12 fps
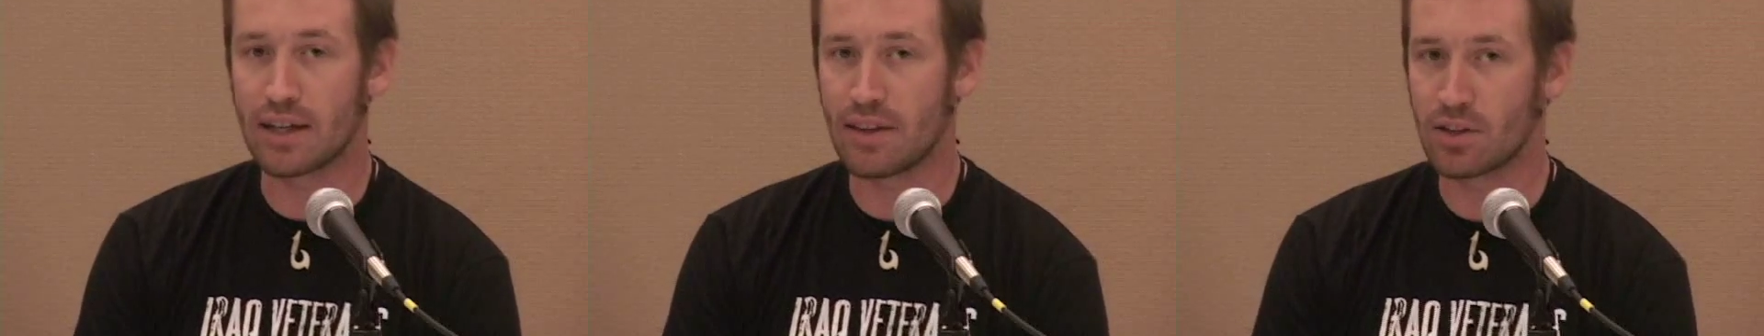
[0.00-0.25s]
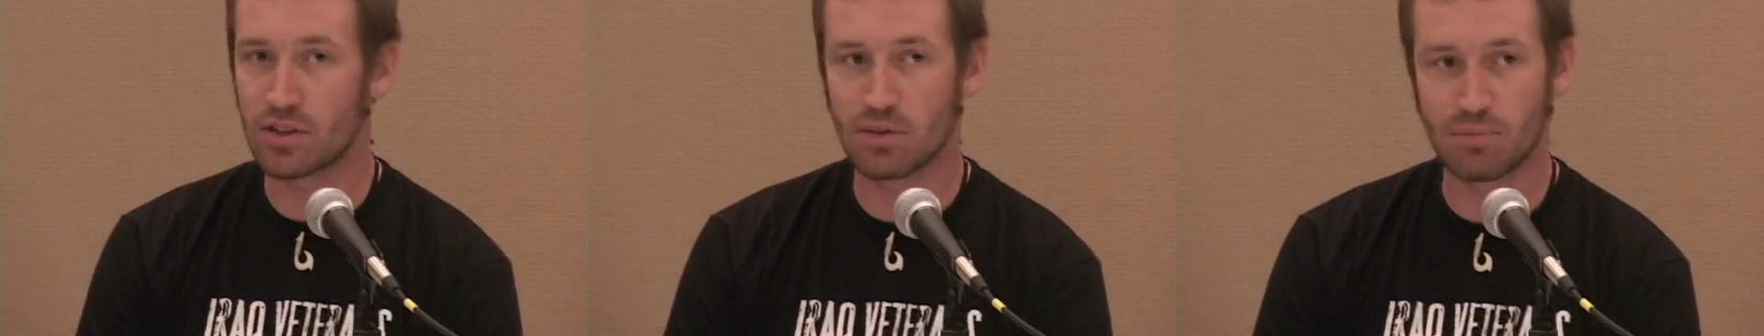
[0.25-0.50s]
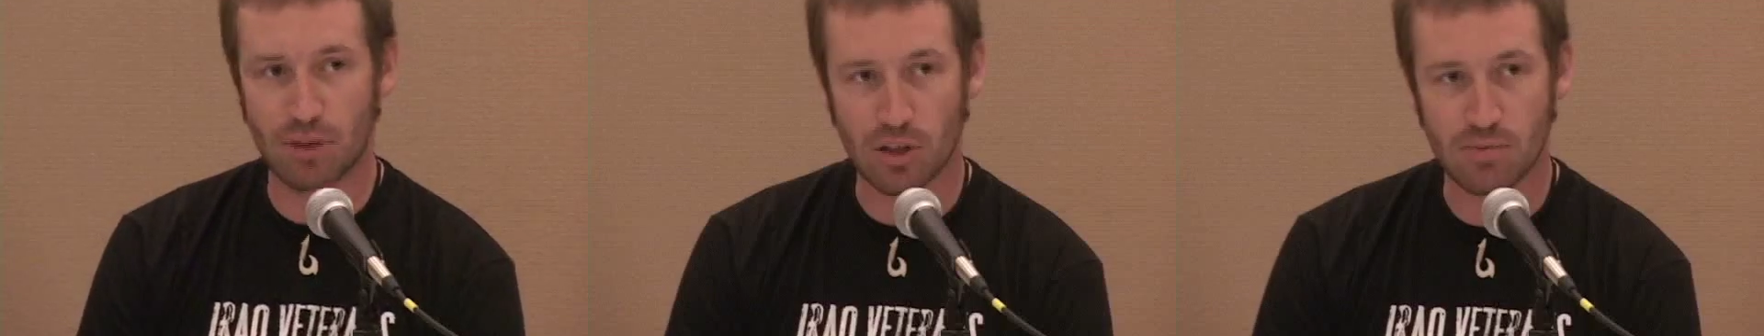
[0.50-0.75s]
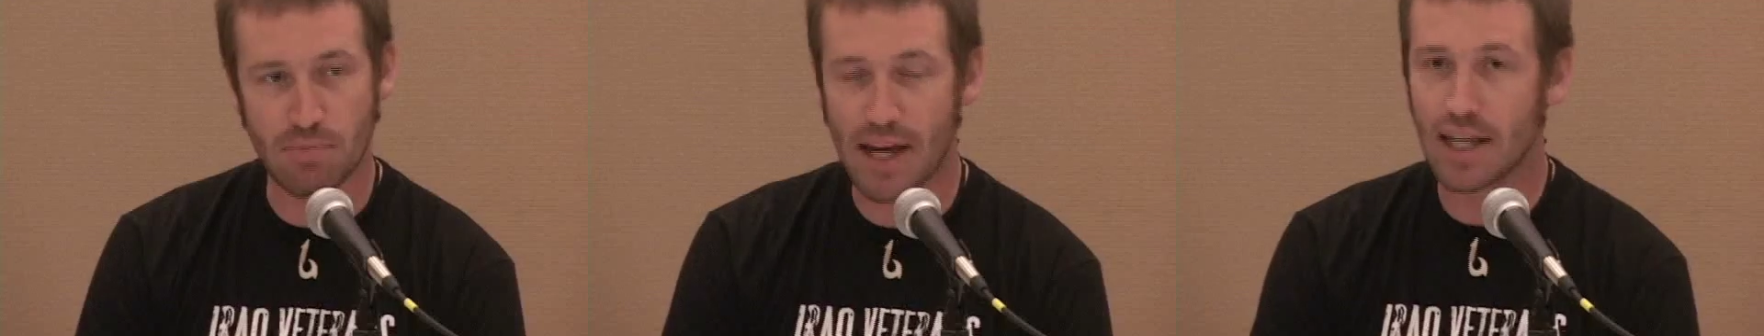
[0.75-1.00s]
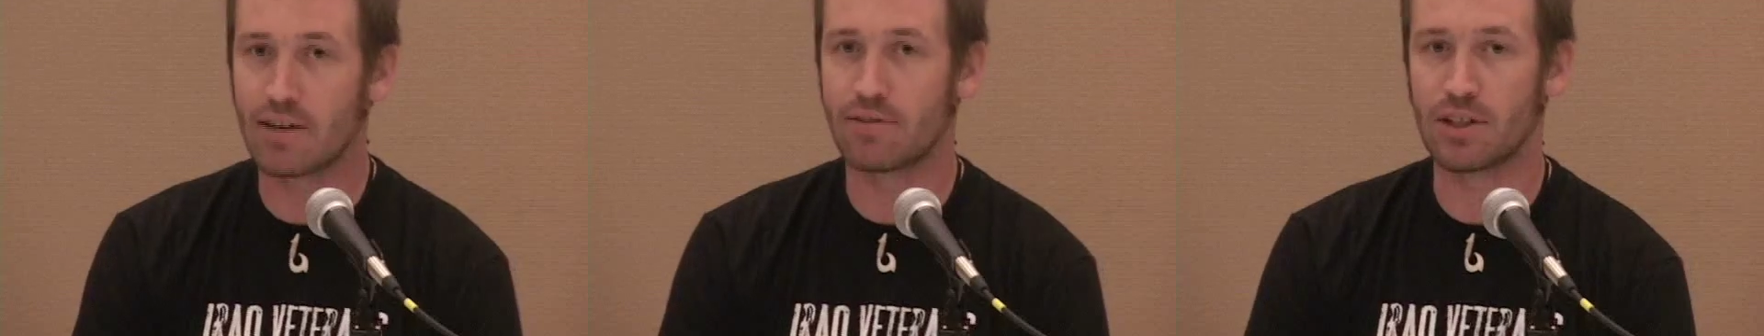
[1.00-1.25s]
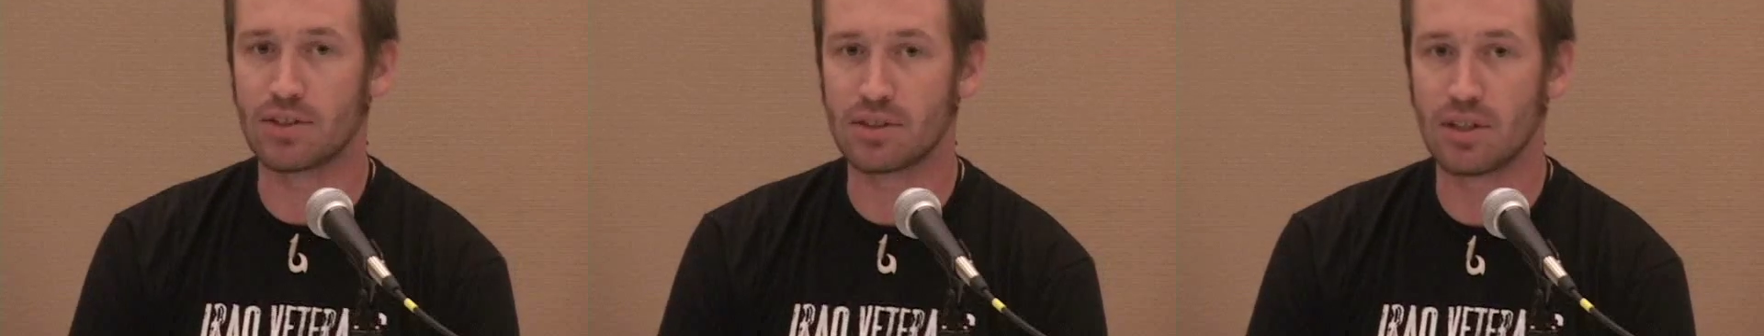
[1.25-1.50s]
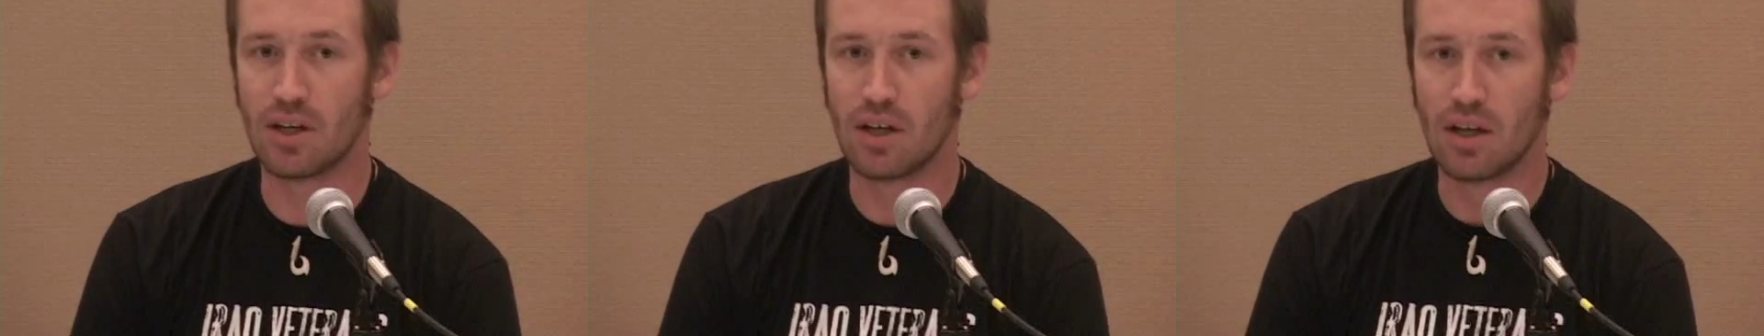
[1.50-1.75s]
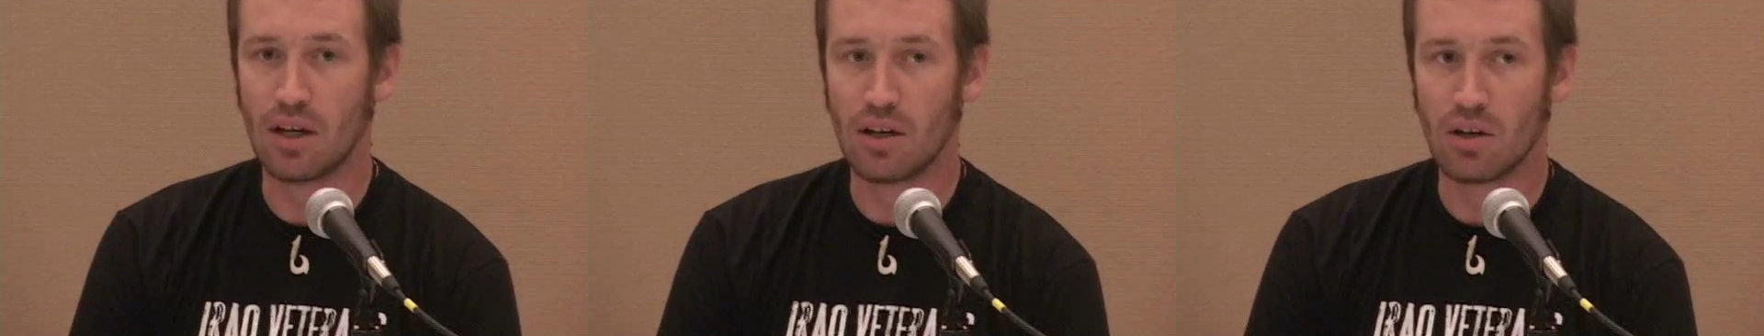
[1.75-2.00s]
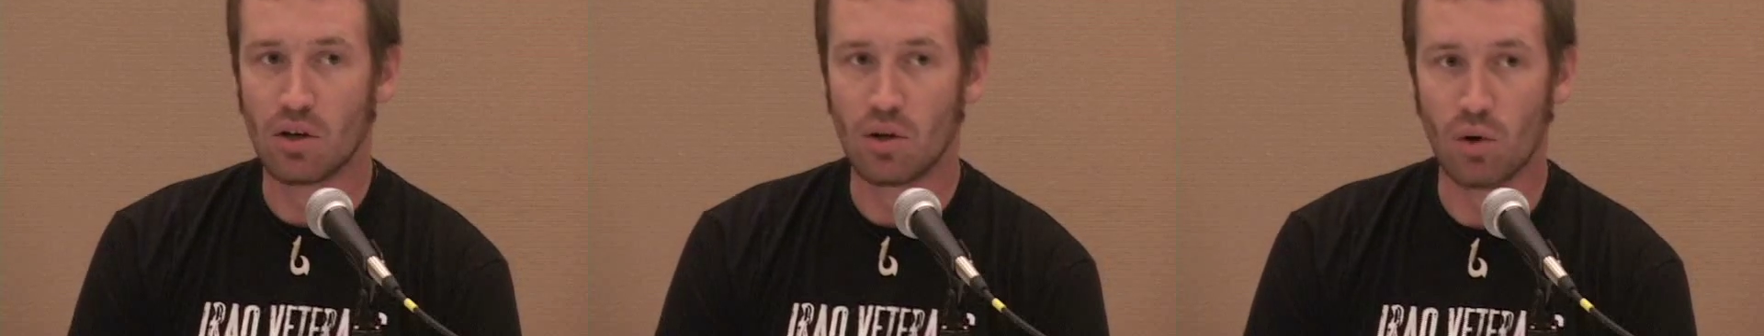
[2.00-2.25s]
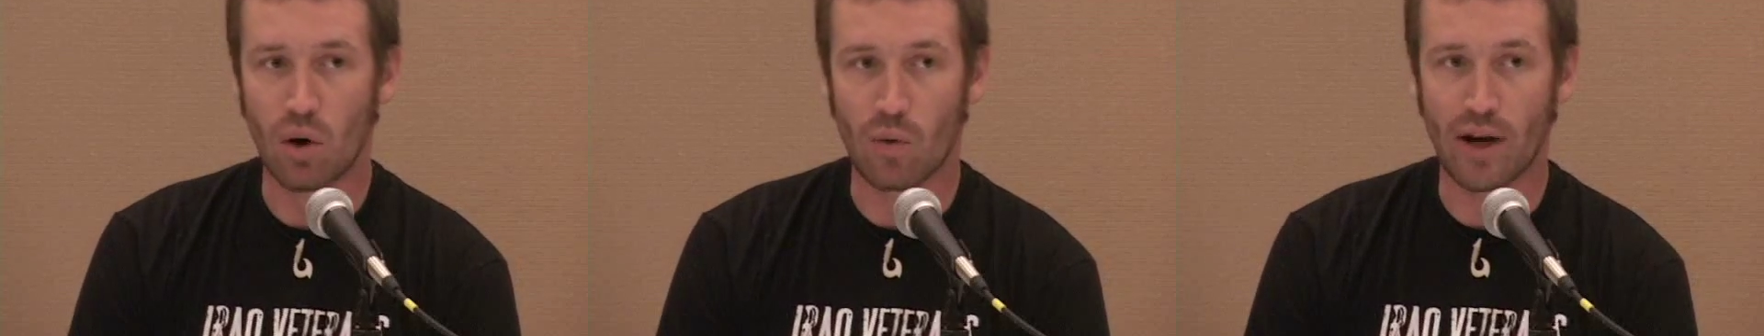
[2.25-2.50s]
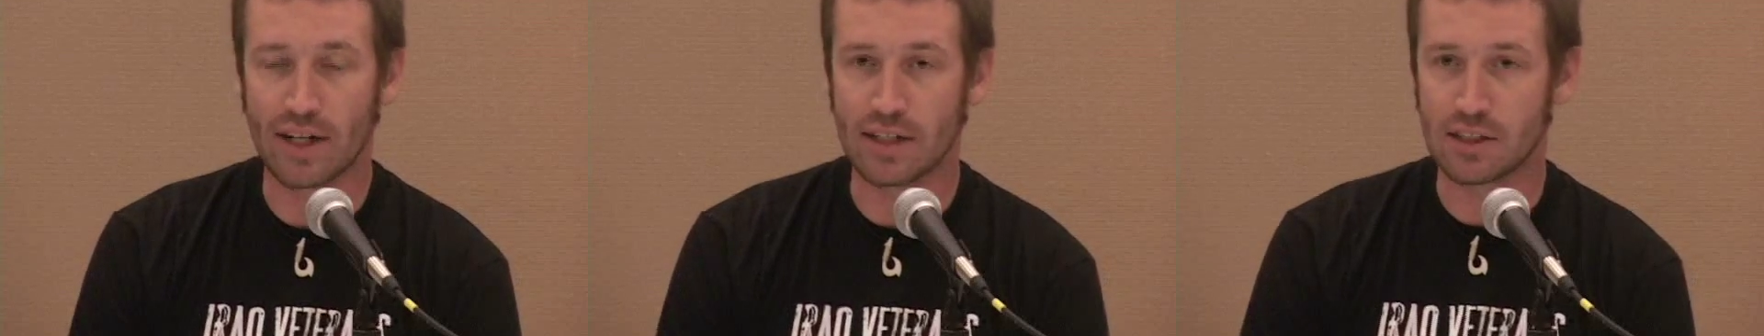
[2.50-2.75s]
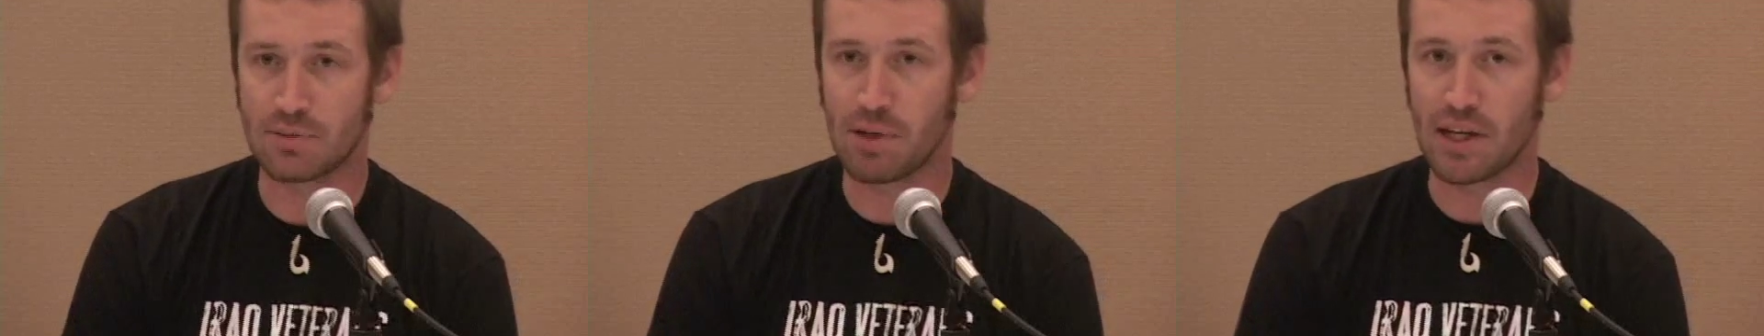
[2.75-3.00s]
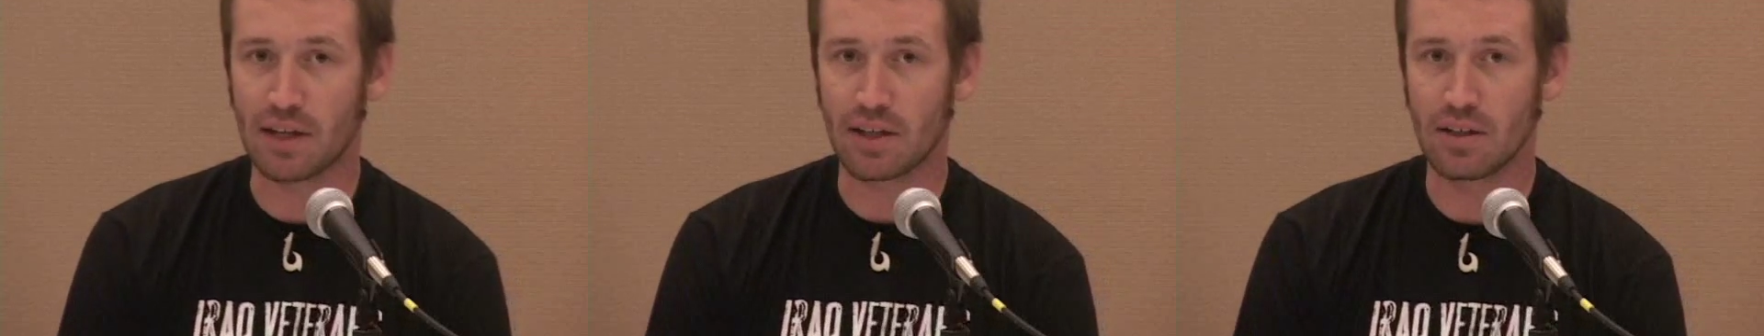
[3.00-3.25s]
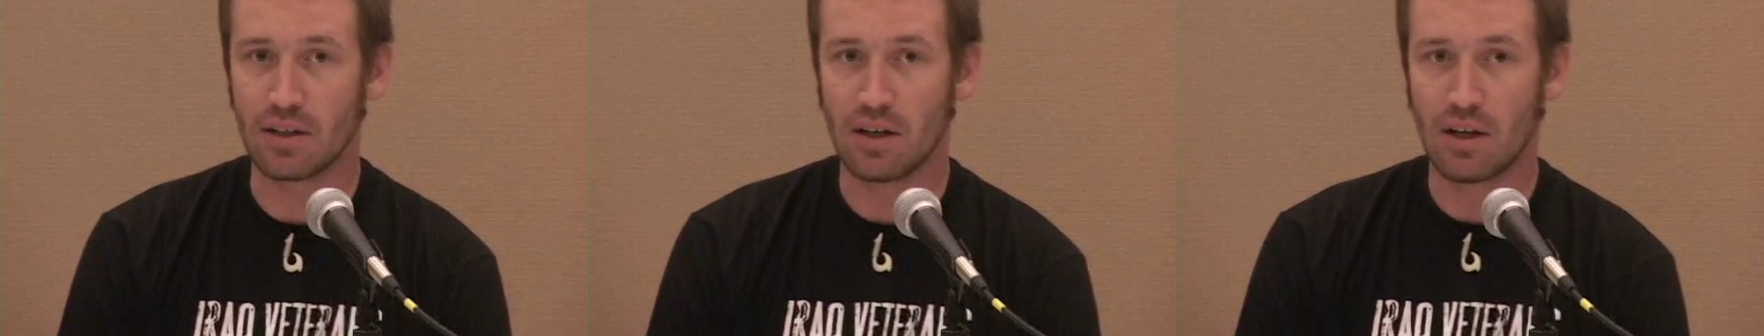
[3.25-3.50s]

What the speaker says: and there's many of us who are waiting to speak.